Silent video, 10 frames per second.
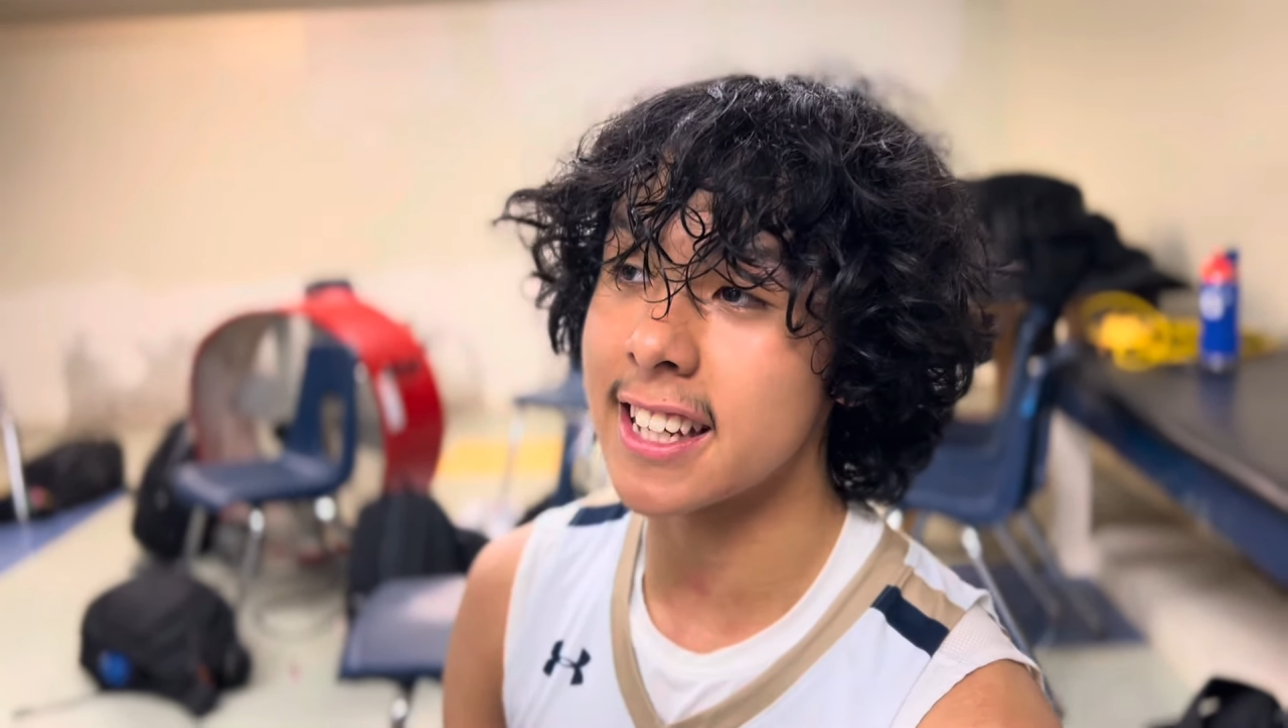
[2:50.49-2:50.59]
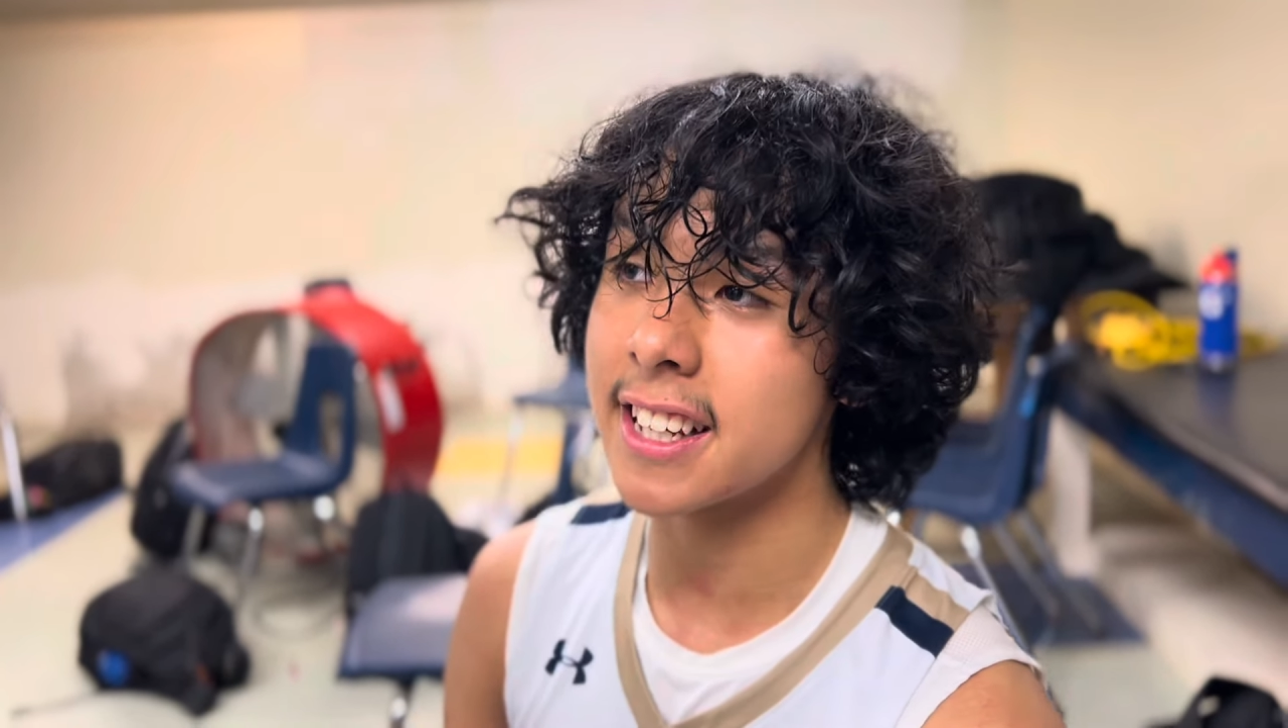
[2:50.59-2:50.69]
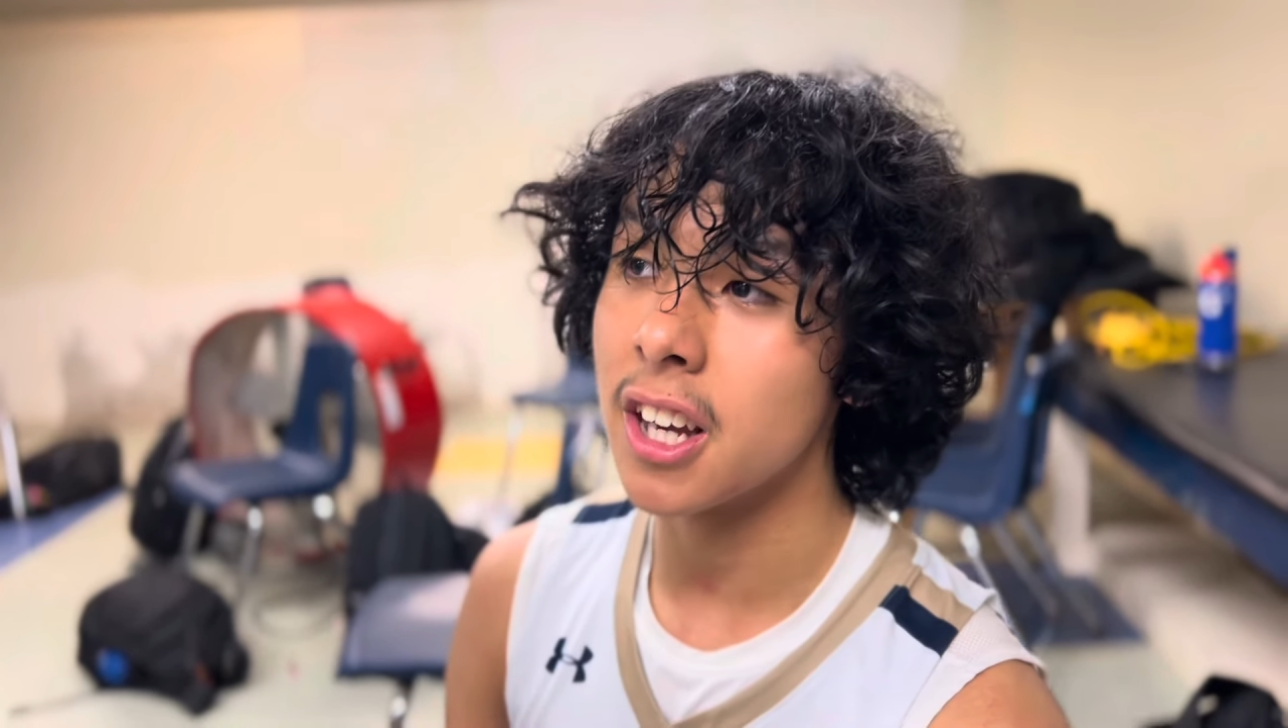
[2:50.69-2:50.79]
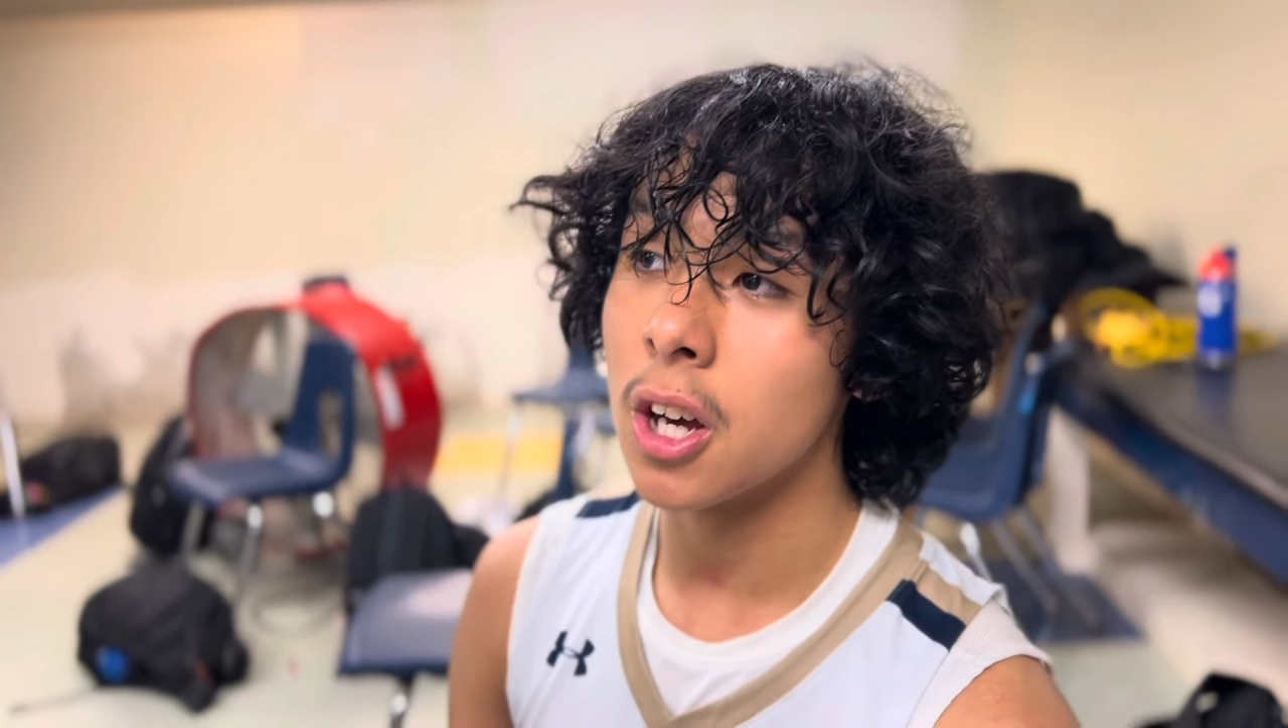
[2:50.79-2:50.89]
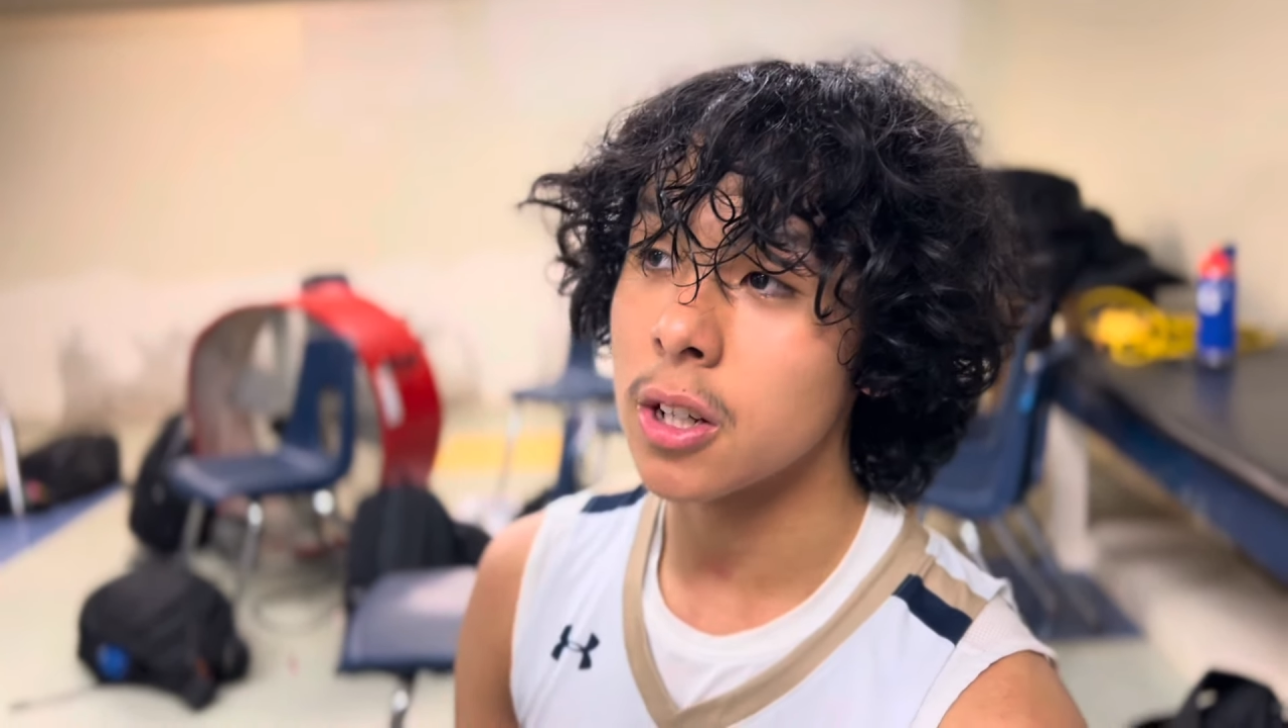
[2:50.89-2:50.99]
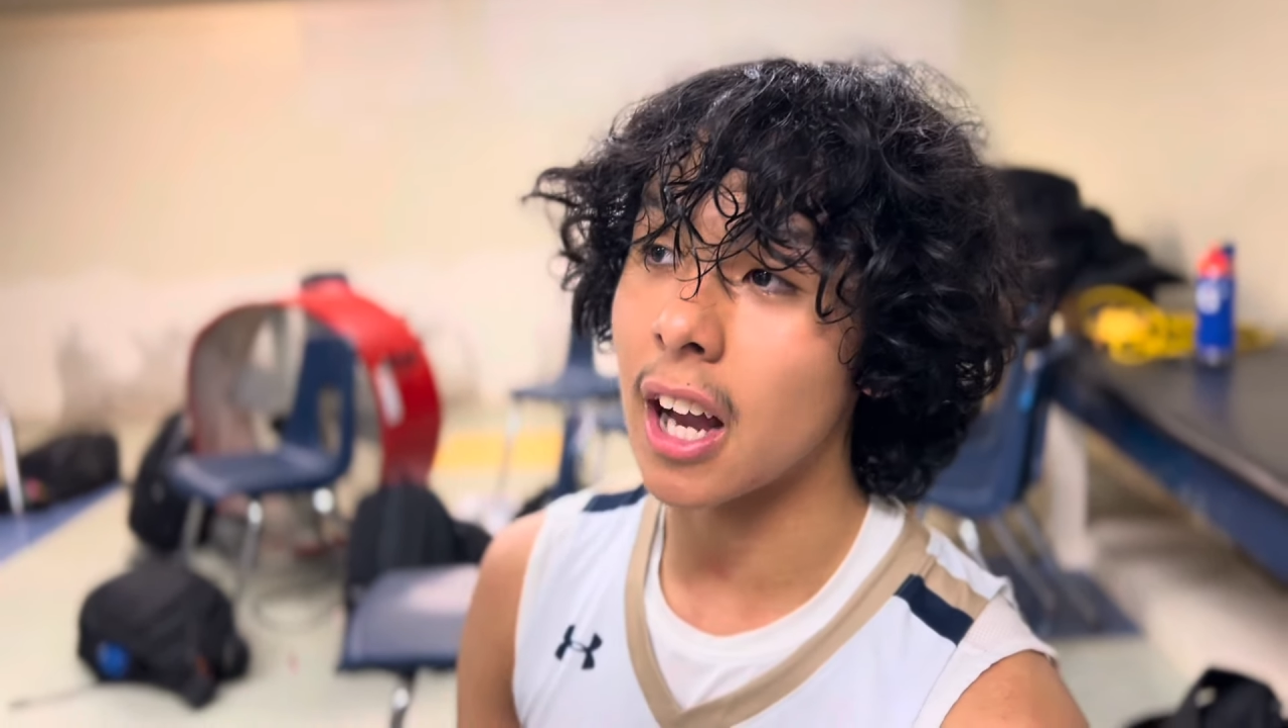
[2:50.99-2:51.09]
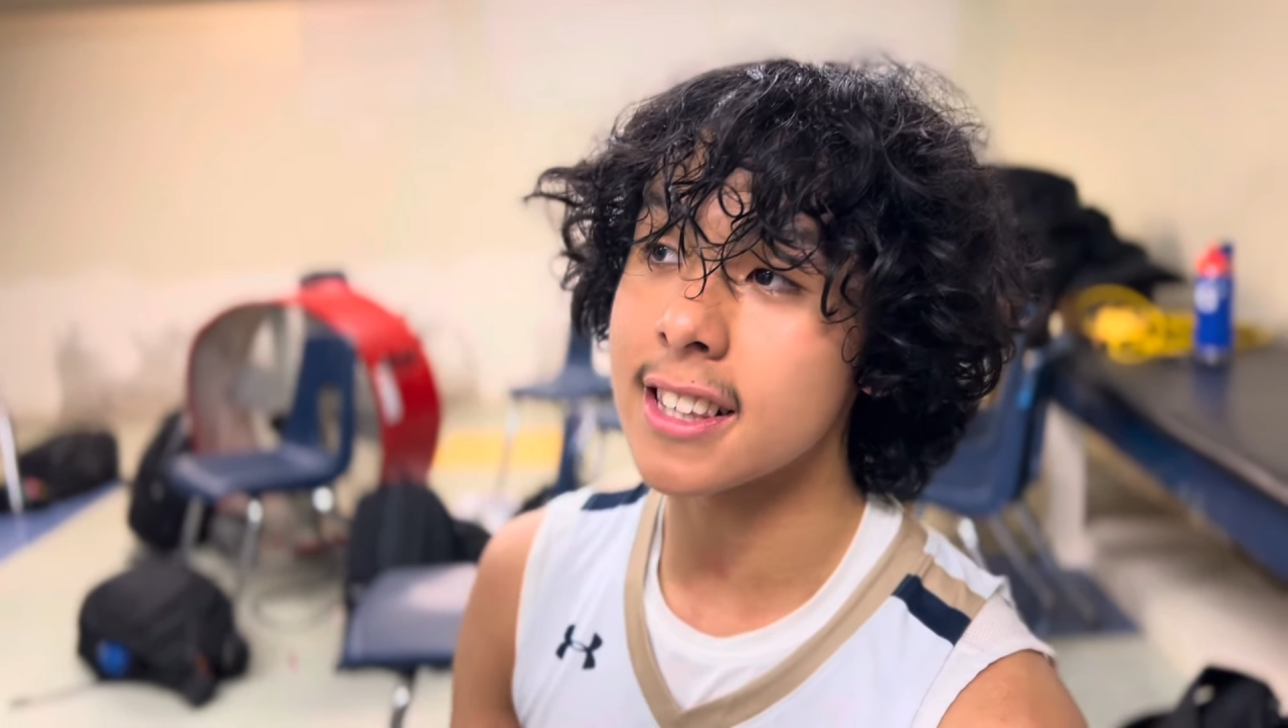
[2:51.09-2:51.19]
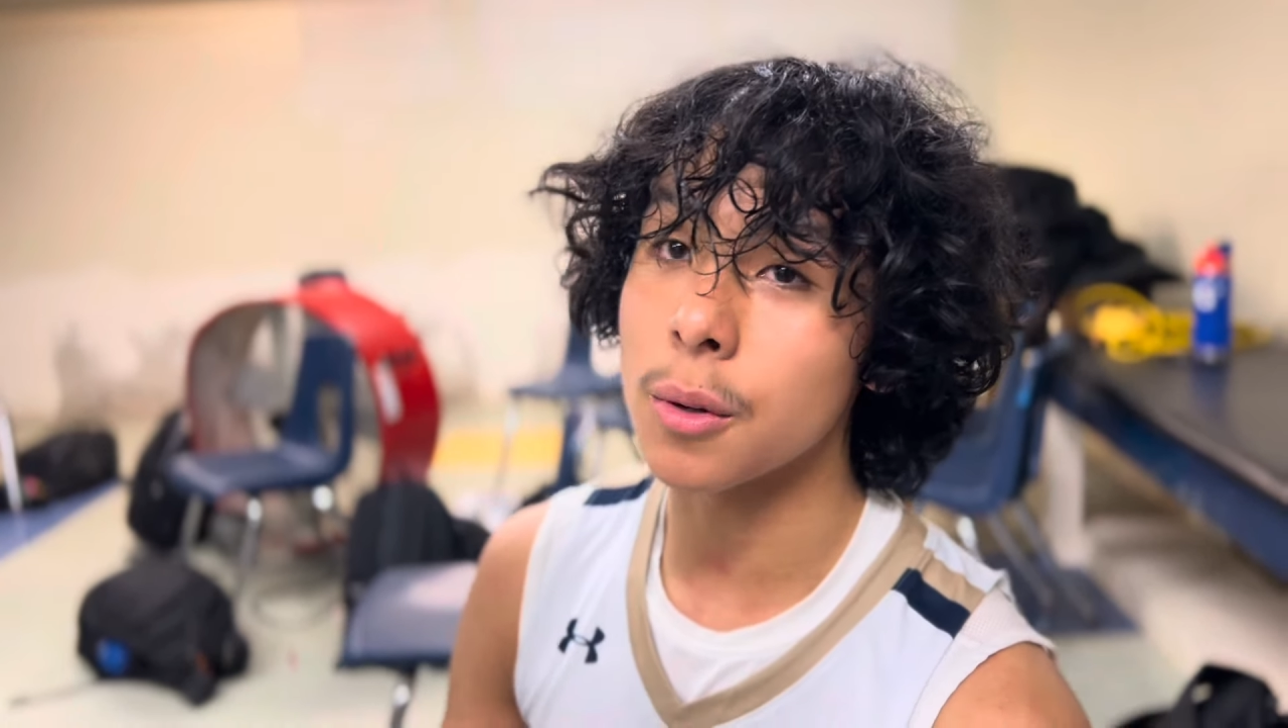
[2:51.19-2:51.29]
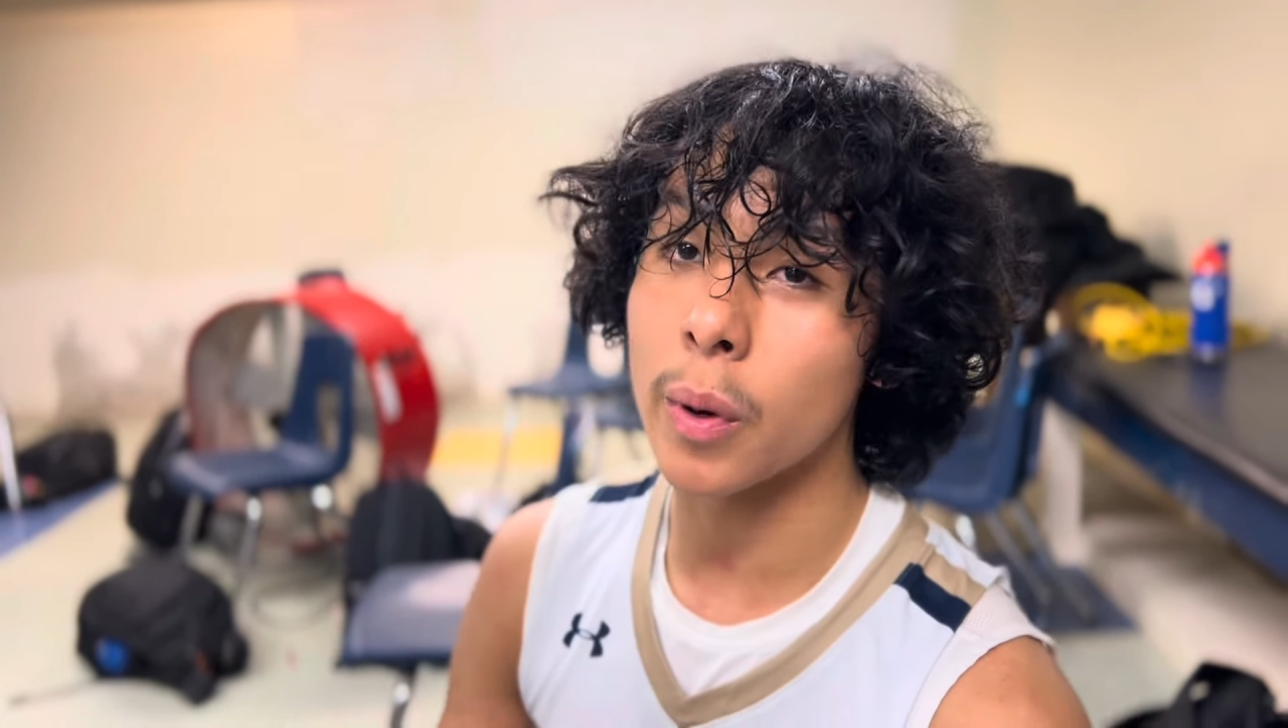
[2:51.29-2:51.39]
He got